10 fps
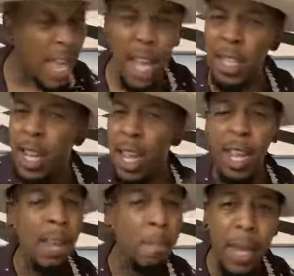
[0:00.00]

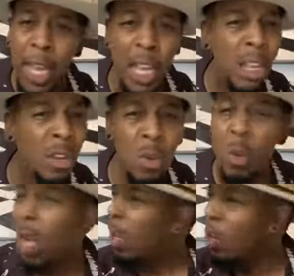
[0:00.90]
Beyonce, me,
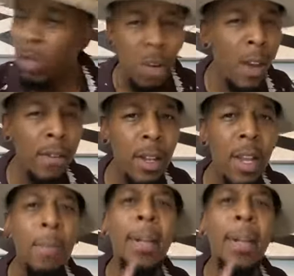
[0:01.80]
you, whosoever